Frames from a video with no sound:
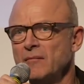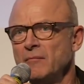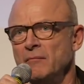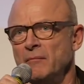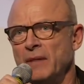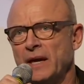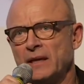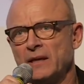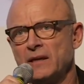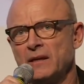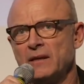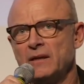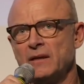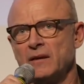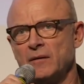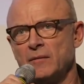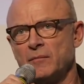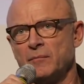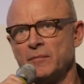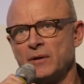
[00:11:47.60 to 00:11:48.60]

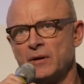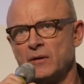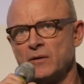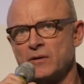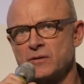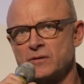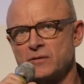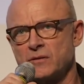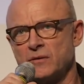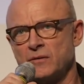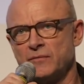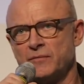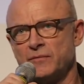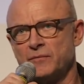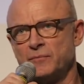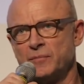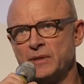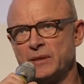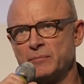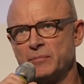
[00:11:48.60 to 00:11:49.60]
mainly because of
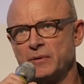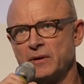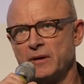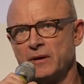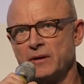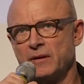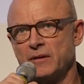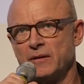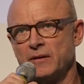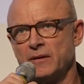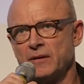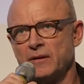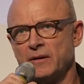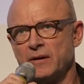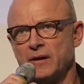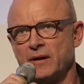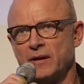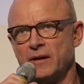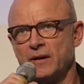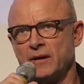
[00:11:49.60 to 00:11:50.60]
people
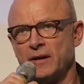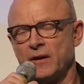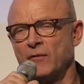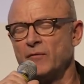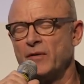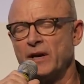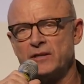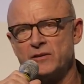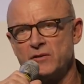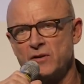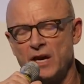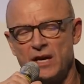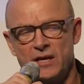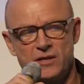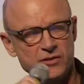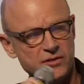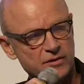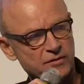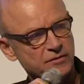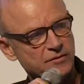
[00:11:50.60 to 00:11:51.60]
of
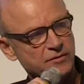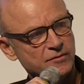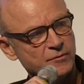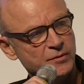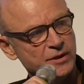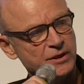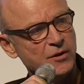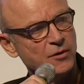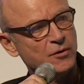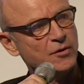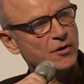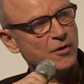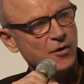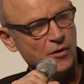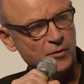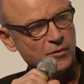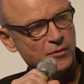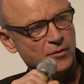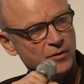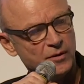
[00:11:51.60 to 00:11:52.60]
education. We don't
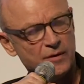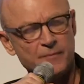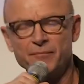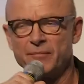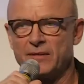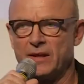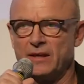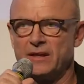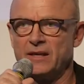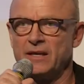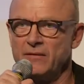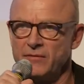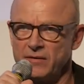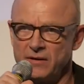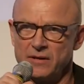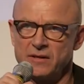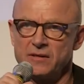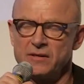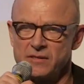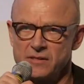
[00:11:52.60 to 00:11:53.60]
know. And even
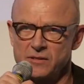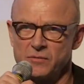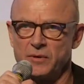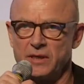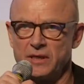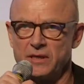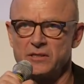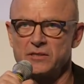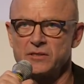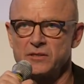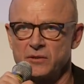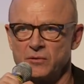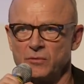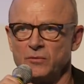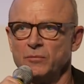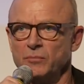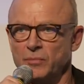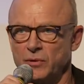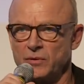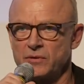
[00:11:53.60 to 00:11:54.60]
in the Swedish
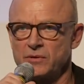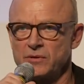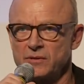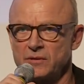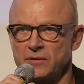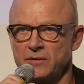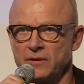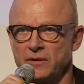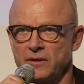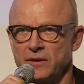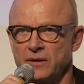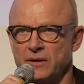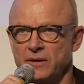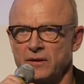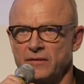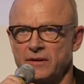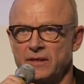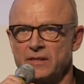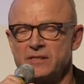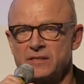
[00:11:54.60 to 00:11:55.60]
school books,
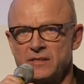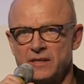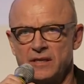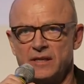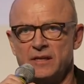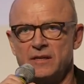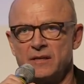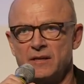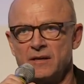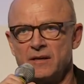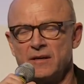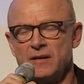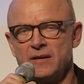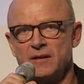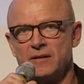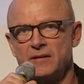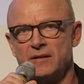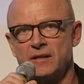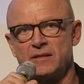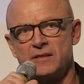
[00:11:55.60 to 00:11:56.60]
they say
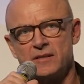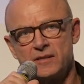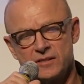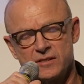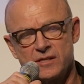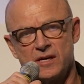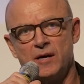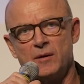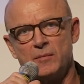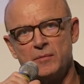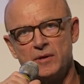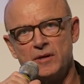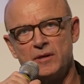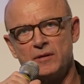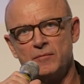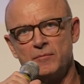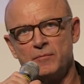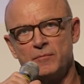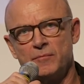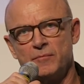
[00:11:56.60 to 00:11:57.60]
that the
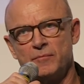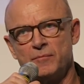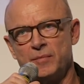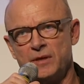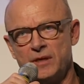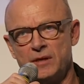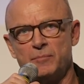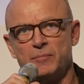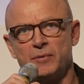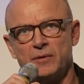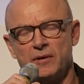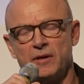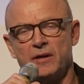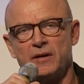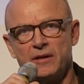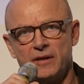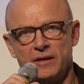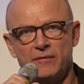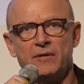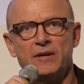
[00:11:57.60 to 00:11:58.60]
Sami people are
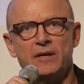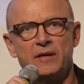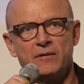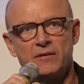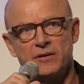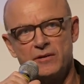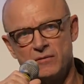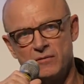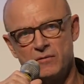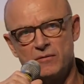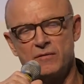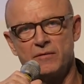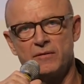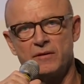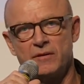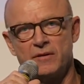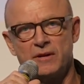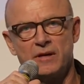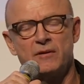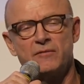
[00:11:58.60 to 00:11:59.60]
living in the north
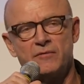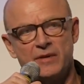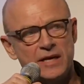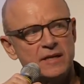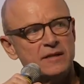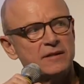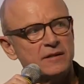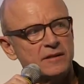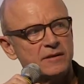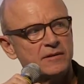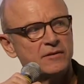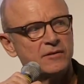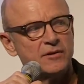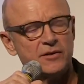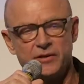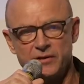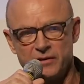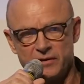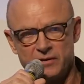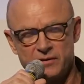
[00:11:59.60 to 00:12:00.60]
and they are reindeer
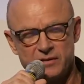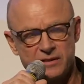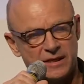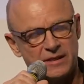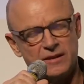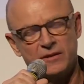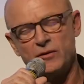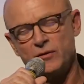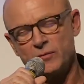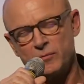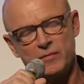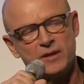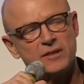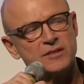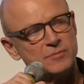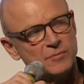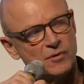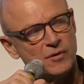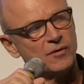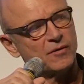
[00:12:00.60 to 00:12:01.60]
herders and not
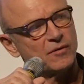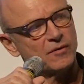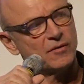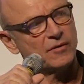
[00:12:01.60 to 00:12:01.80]
much more,